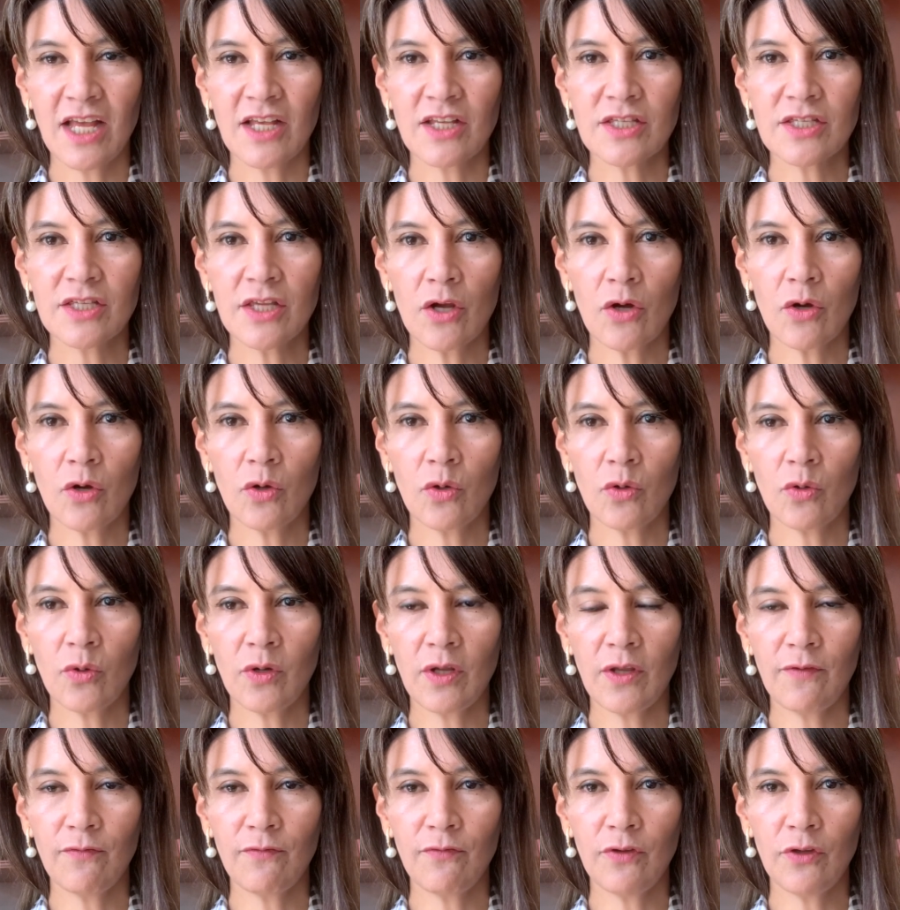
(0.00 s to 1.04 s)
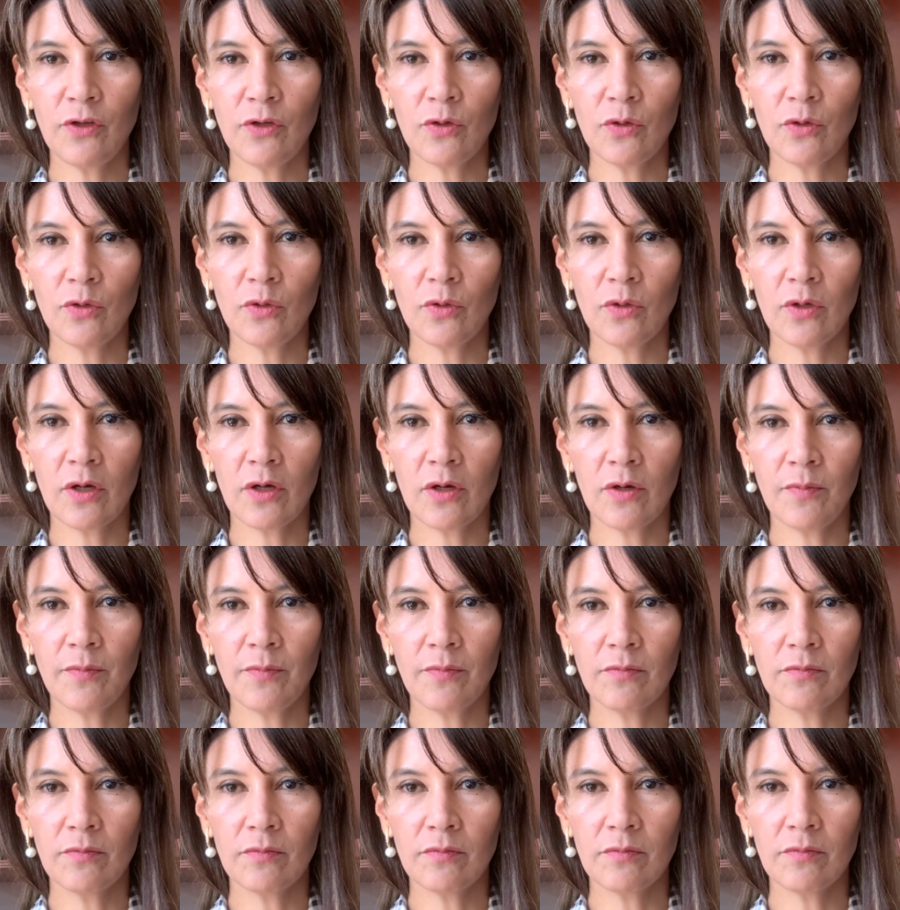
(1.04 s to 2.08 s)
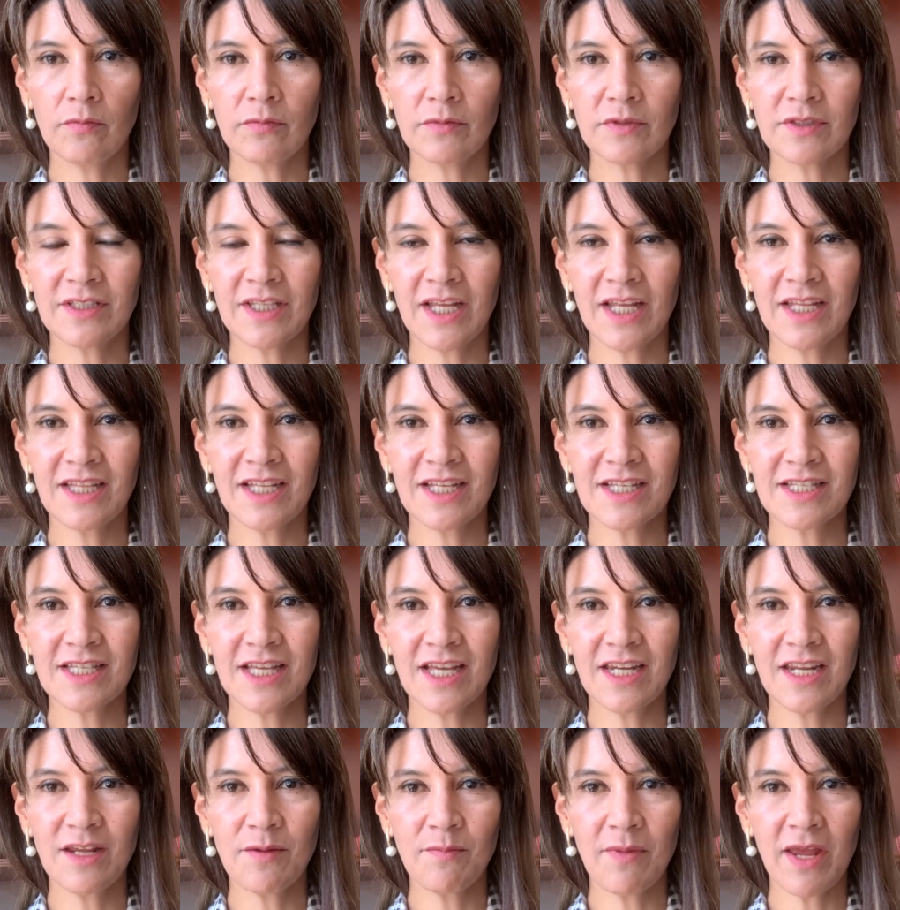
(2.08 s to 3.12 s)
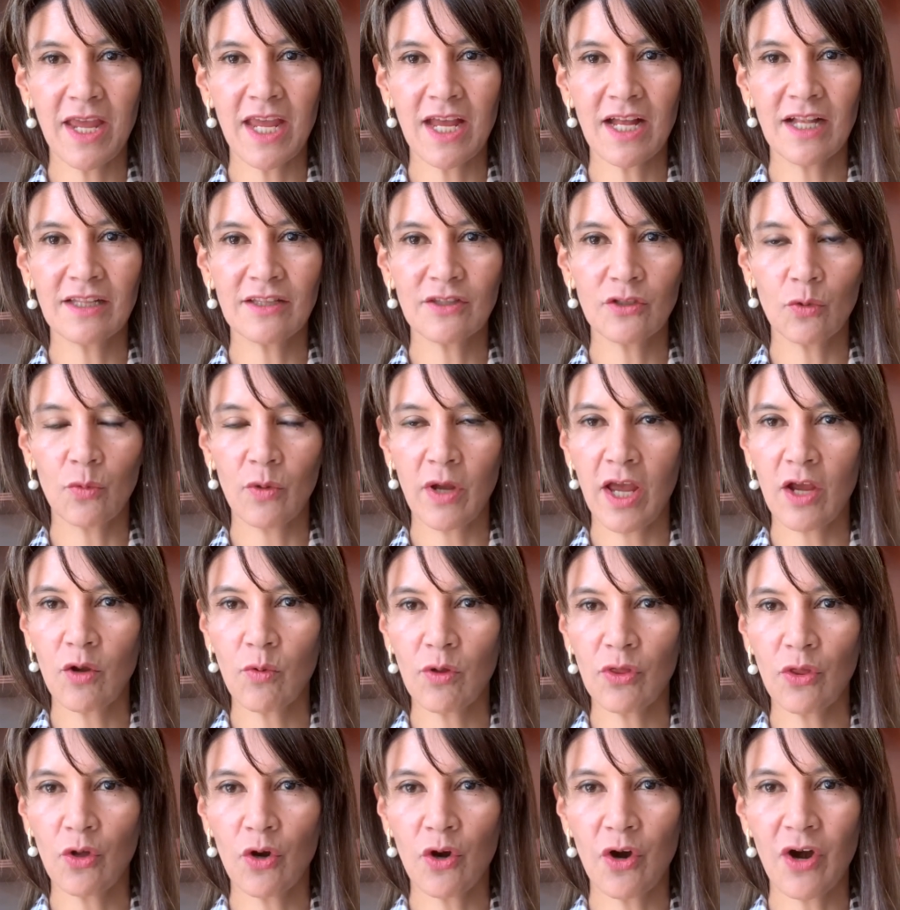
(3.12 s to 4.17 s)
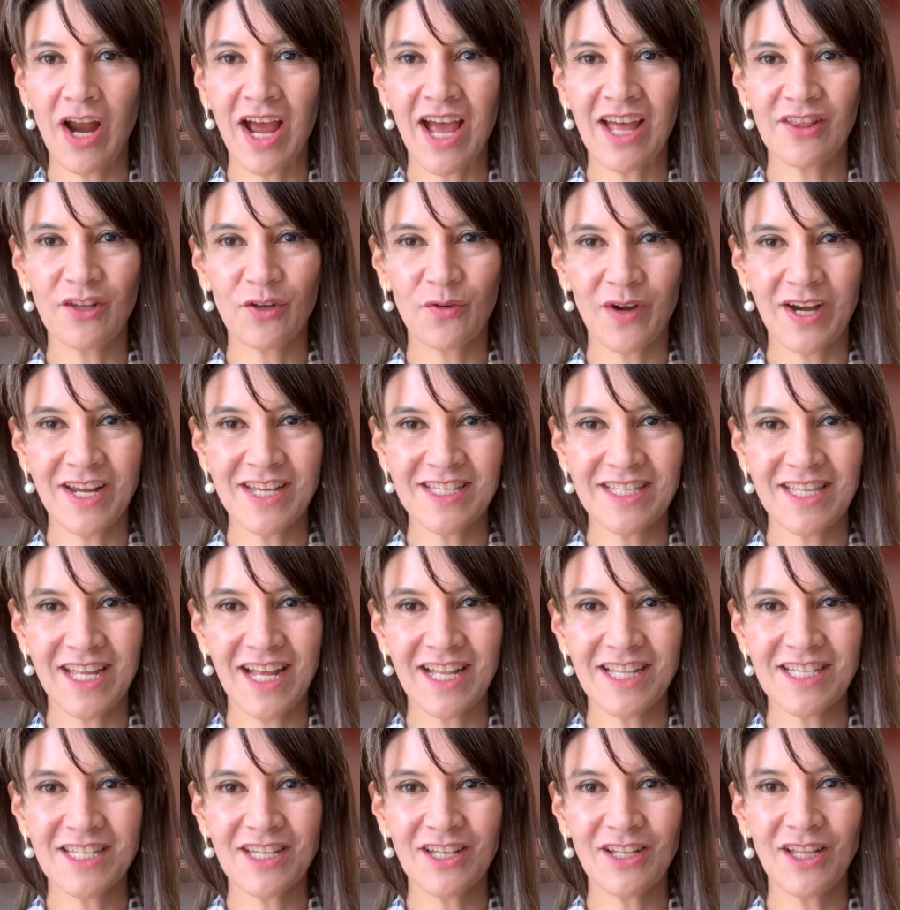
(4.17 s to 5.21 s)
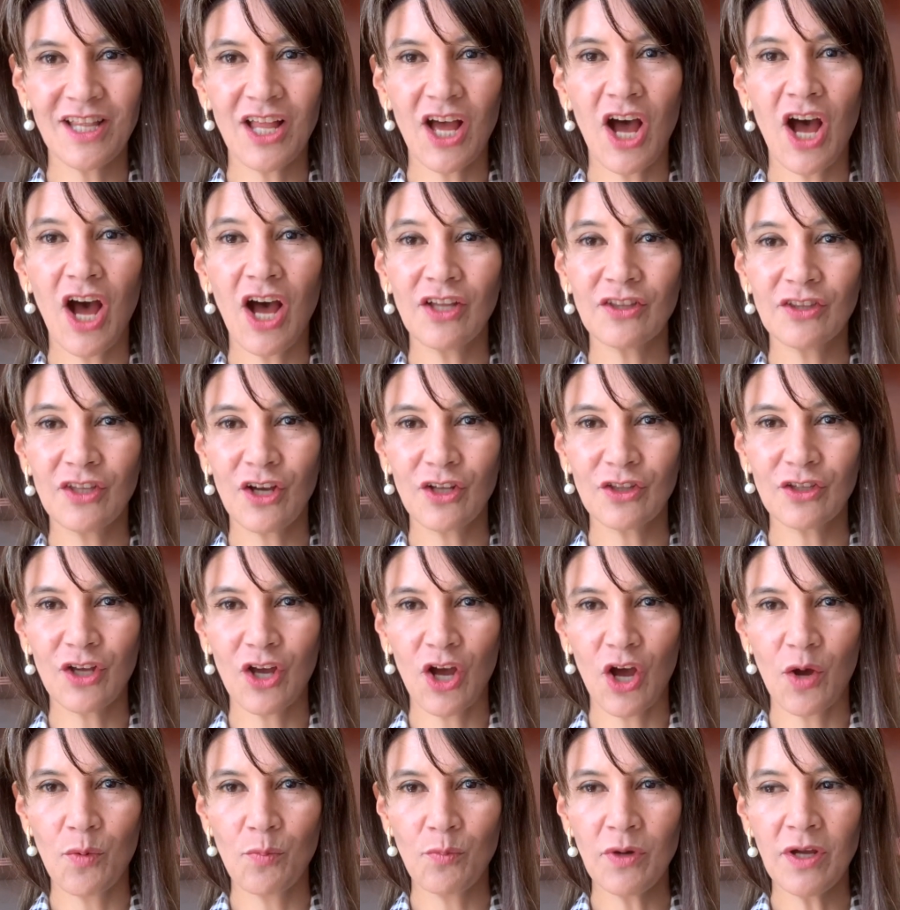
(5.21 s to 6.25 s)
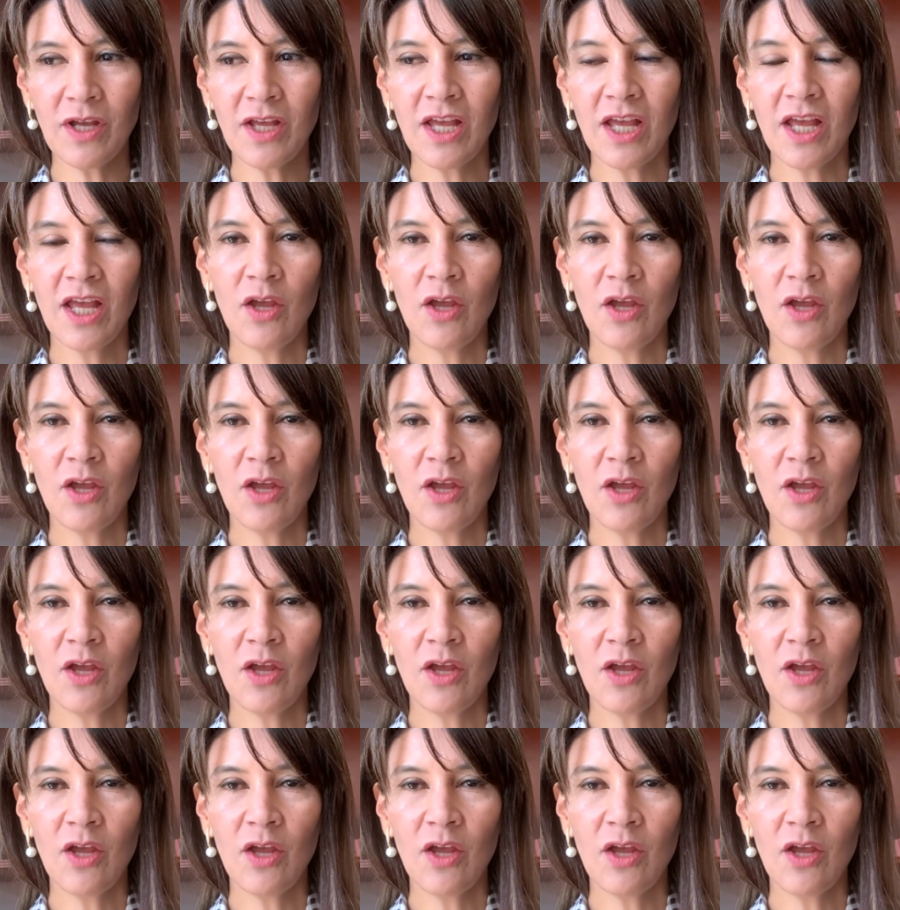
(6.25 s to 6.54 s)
So if you send us an email to ecuador@gracenelsonlaw.com,